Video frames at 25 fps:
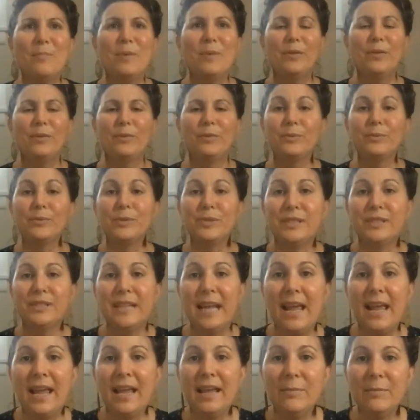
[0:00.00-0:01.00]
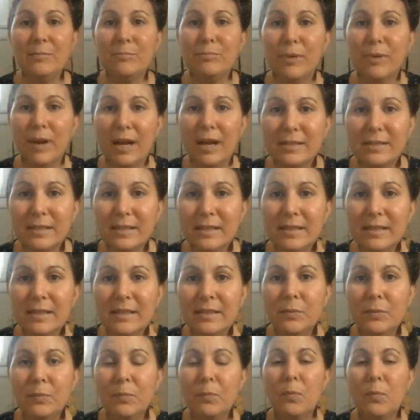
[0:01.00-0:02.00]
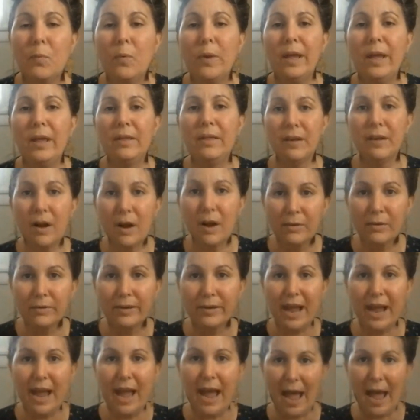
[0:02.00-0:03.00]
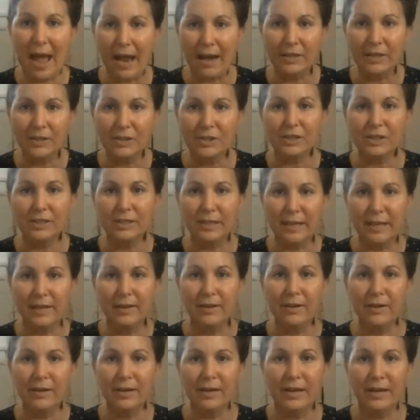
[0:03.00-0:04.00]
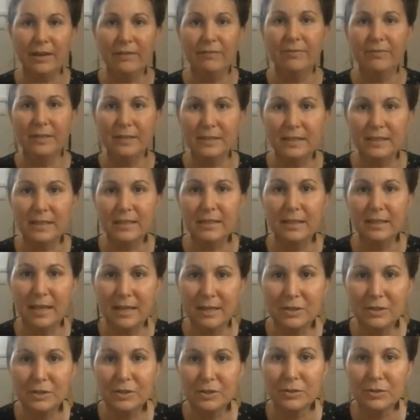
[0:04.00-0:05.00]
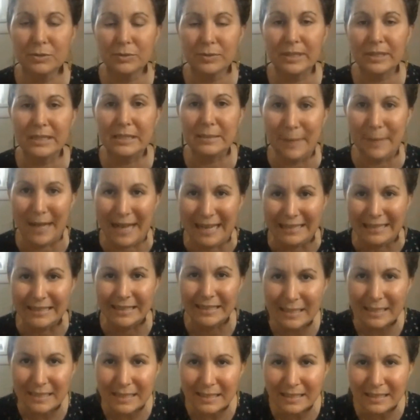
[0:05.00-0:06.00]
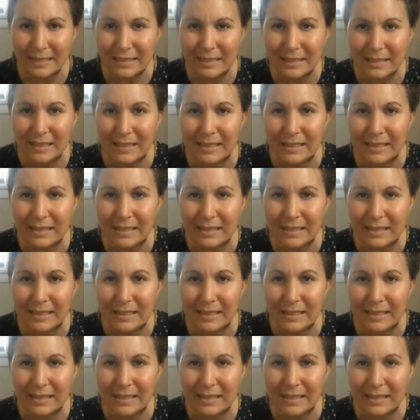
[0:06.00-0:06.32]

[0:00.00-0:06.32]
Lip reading: through staying present with our reactionary physiological responses,